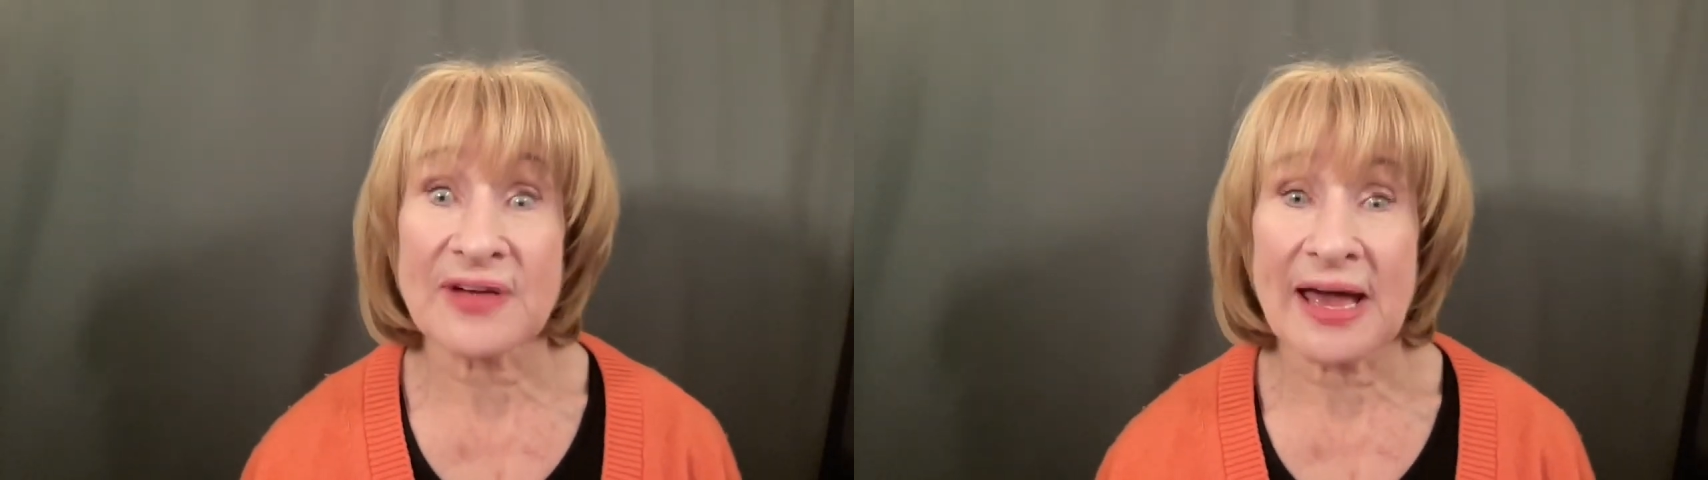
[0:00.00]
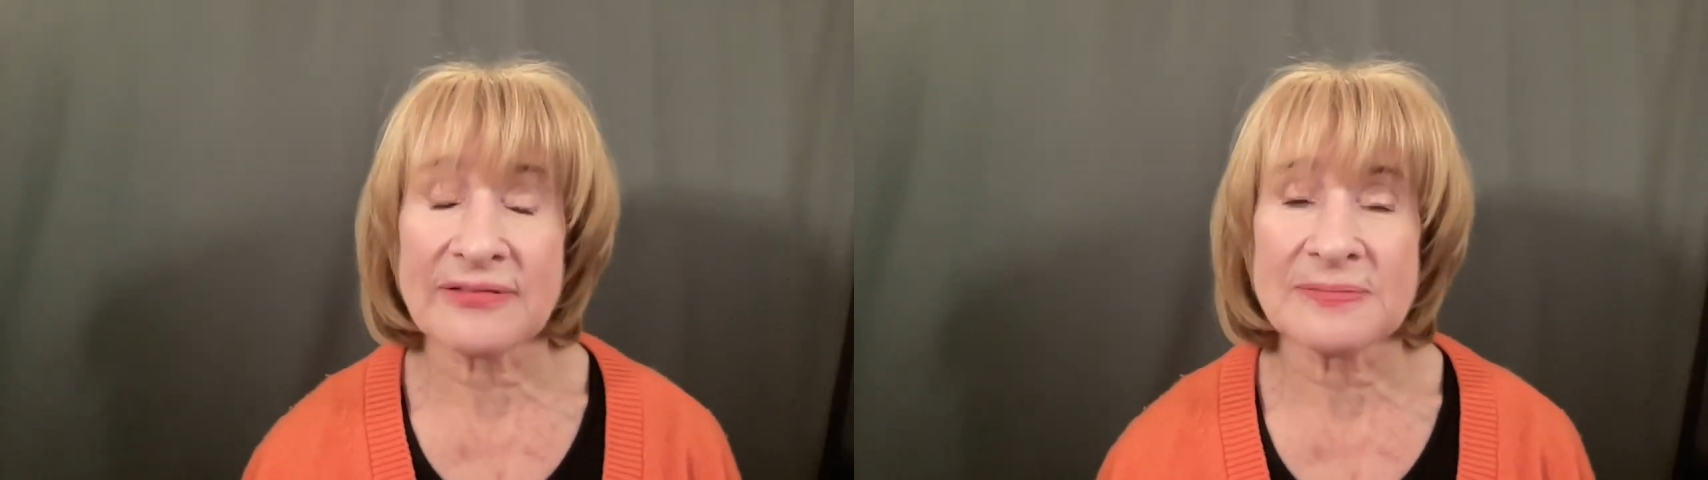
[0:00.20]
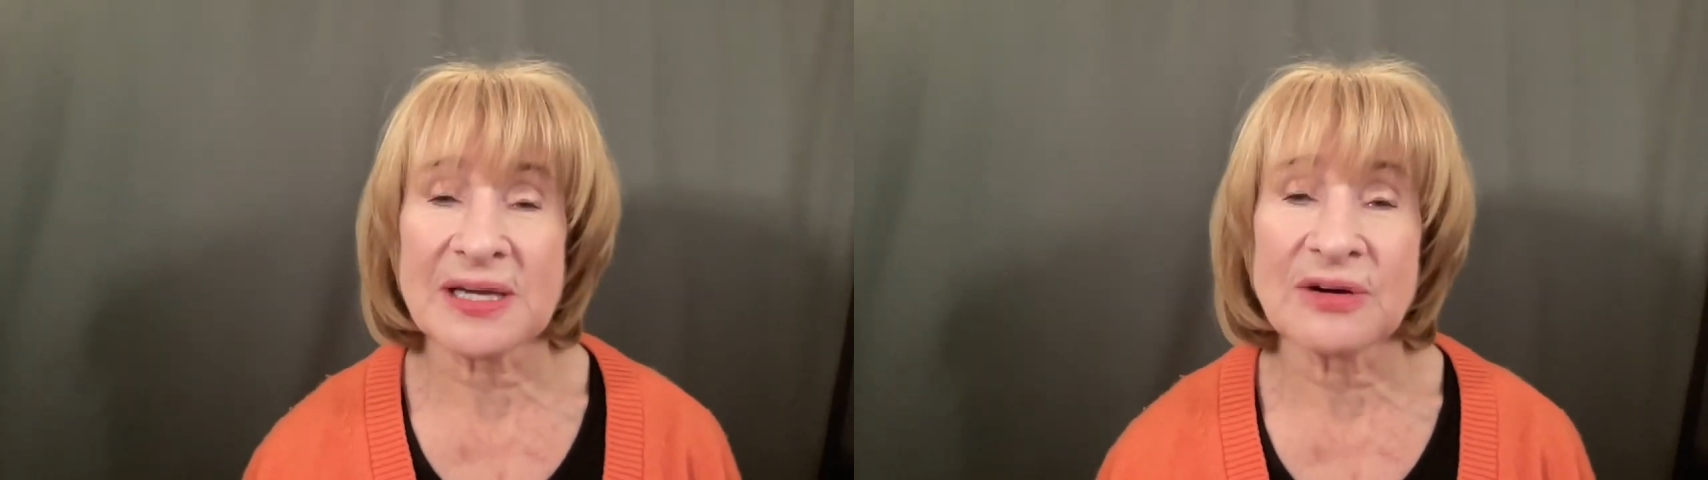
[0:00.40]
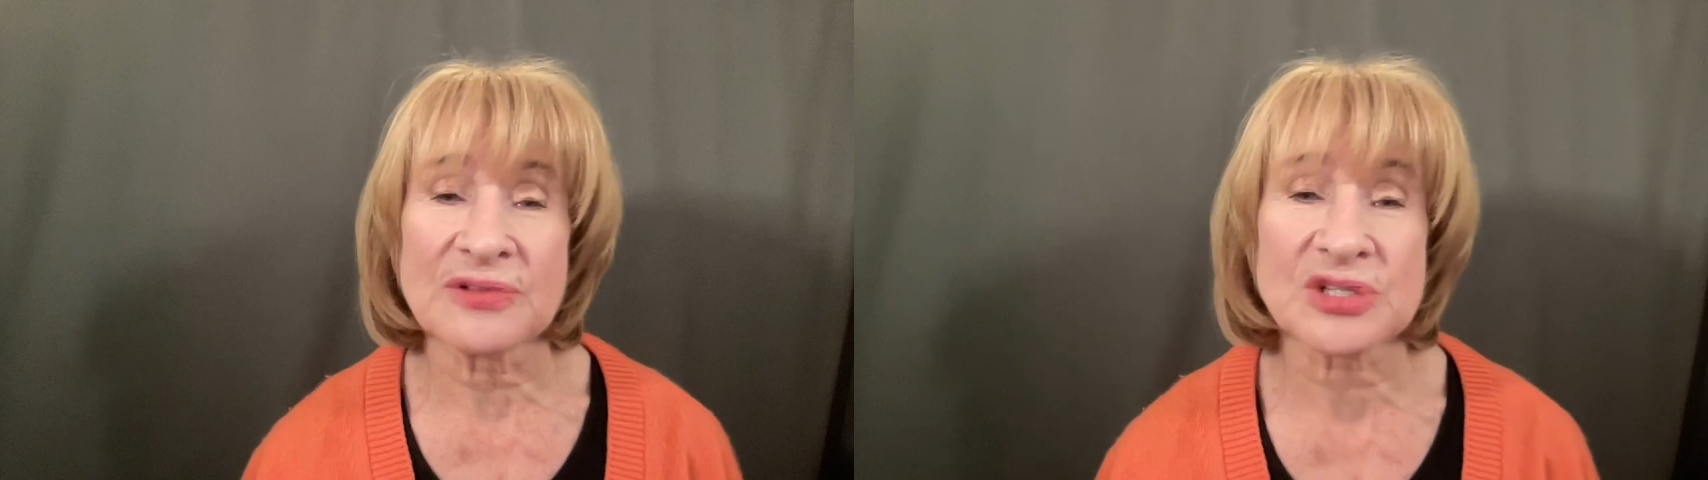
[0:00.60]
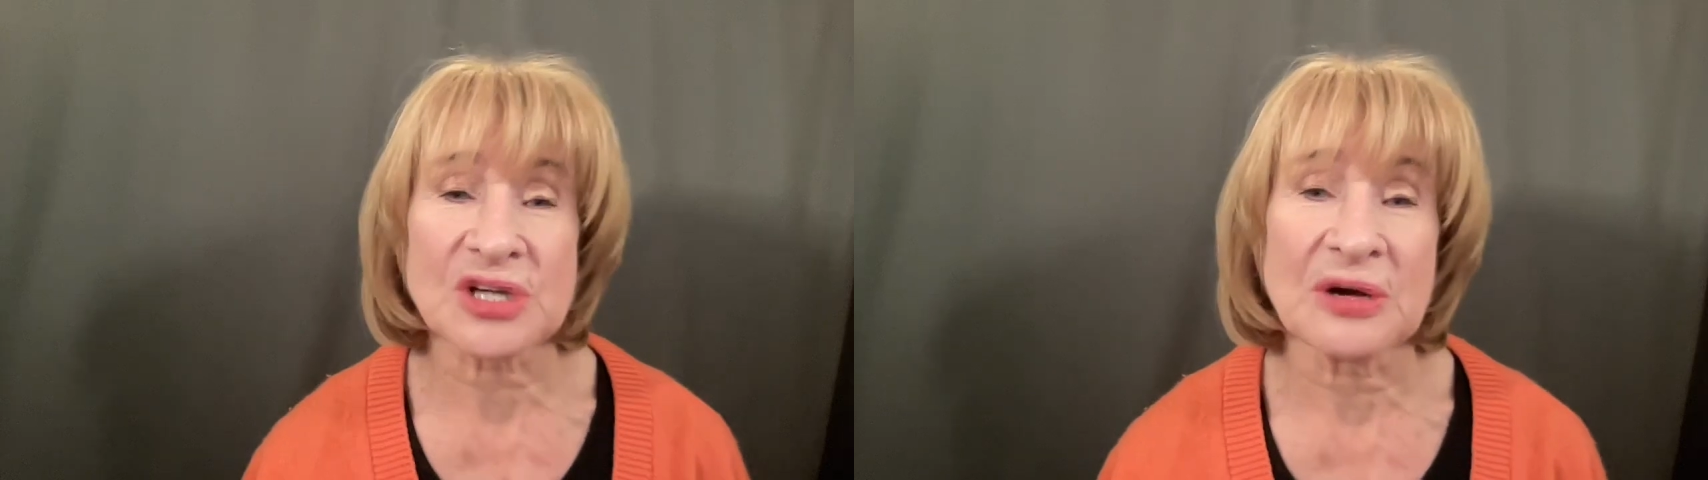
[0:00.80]
having me on
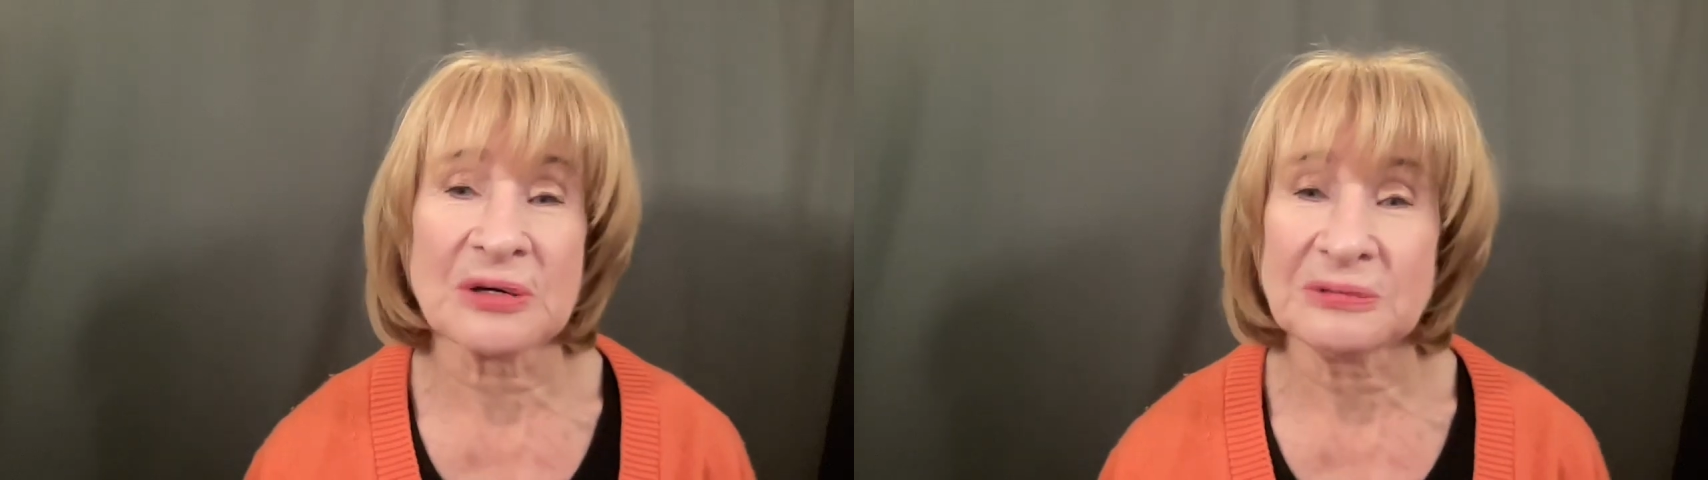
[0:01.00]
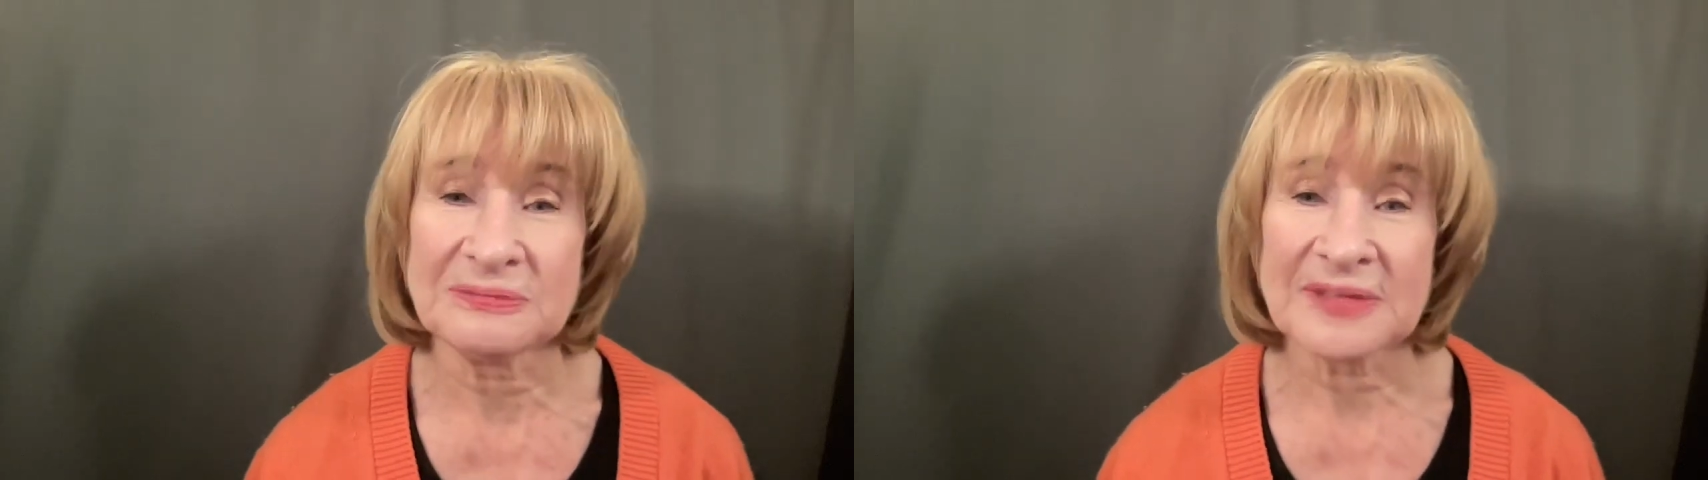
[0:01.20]
the show.